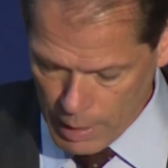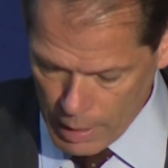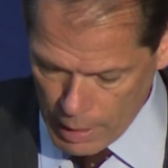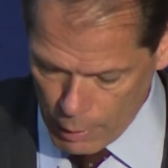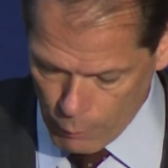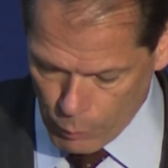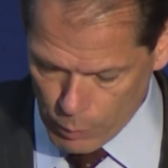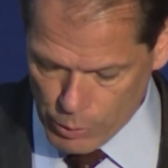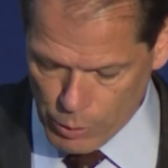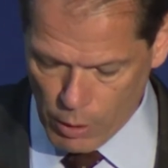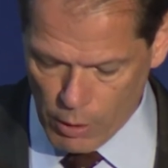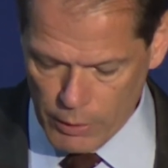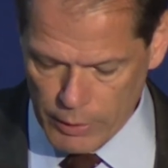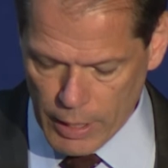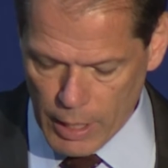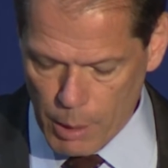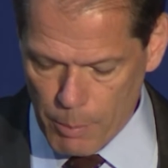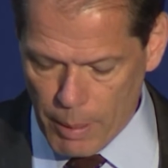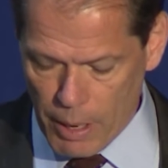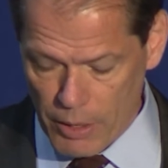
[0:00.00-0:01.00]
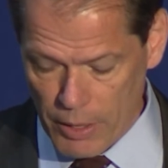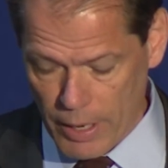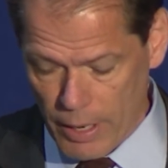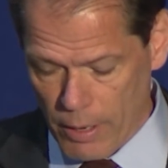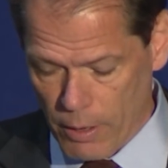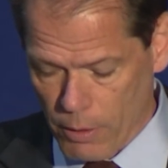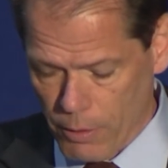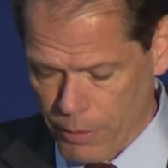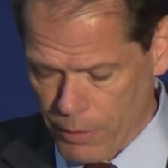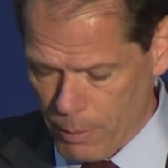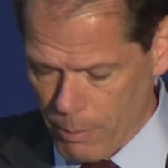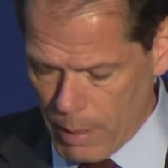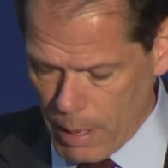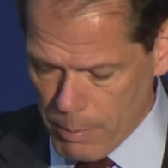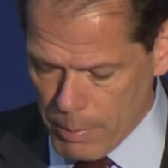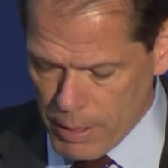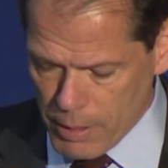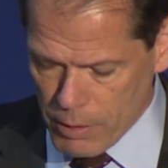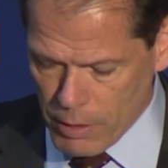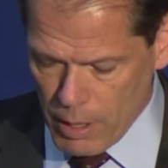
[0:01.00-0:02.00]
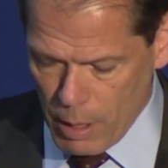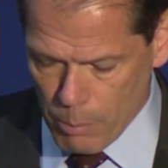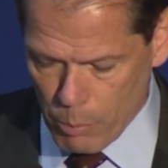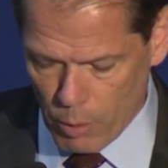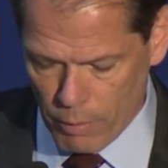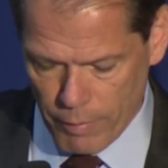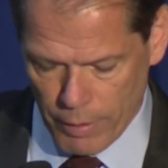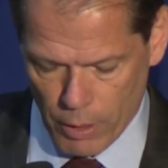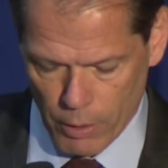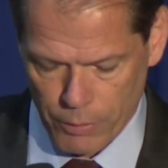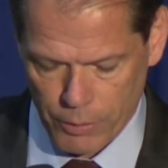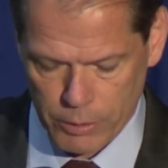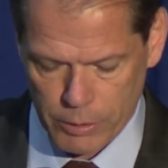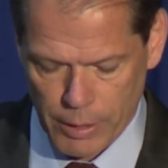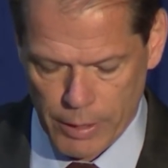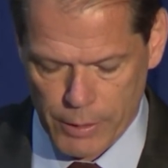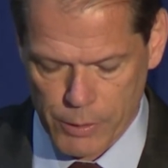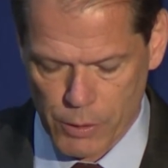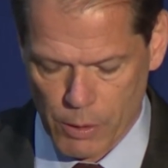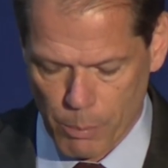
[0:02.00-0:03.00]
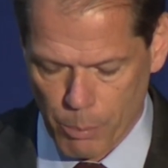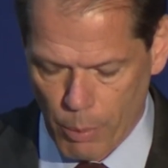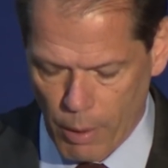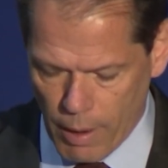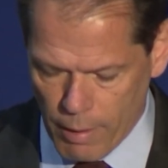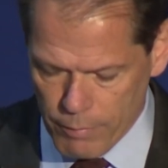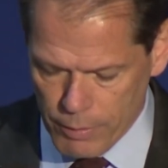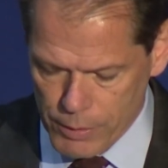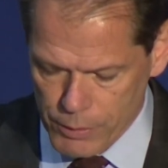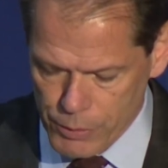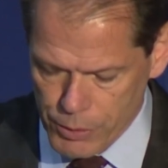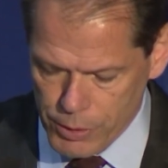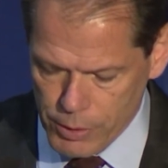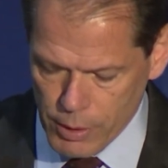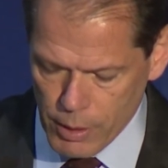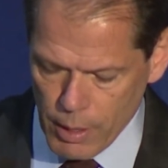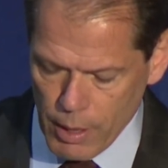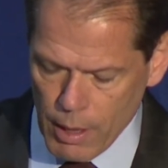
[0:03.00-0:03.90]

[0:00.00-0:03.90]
If we're talking about health, it may be the number of health clinics in a province.